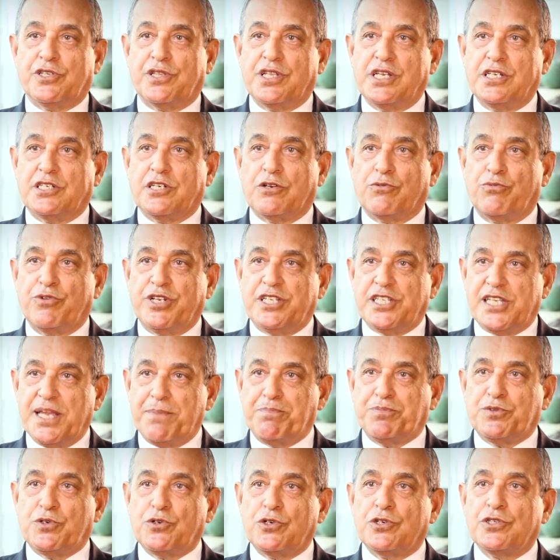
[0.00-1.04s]
These are
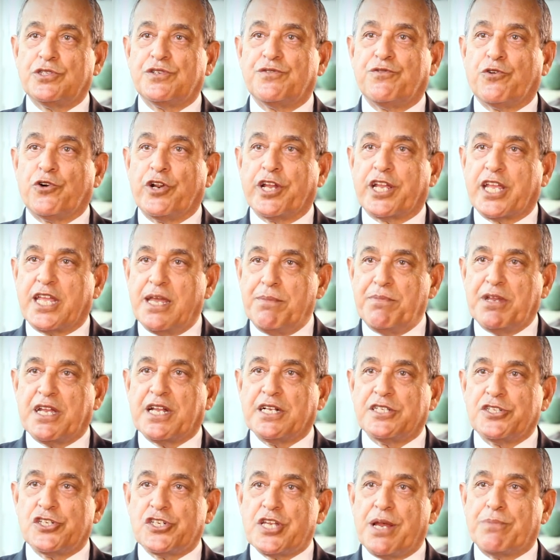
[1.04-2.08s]
receptors for a
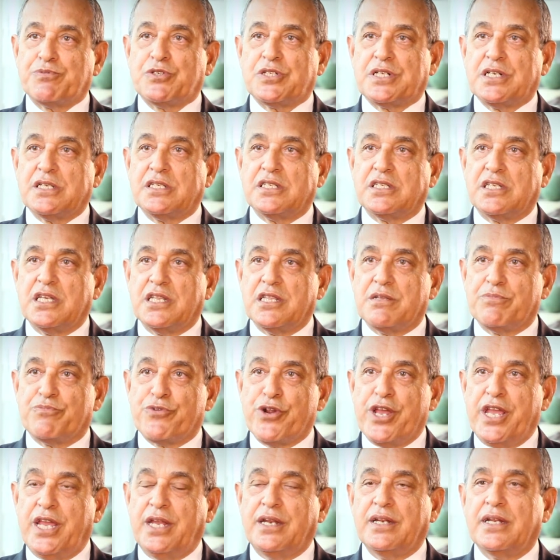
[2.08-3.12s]
chemical substance in the
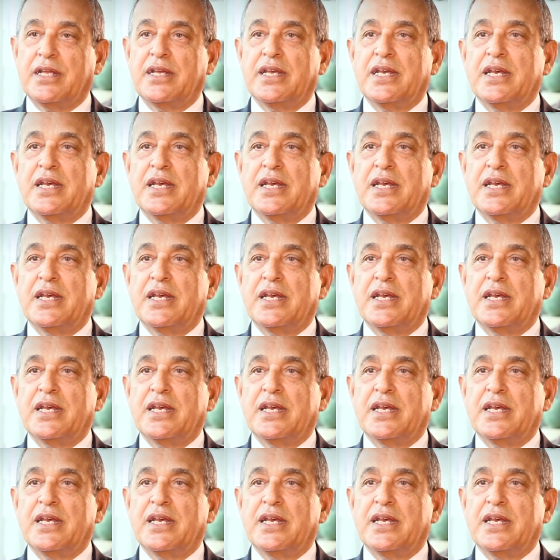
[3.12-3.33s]
brain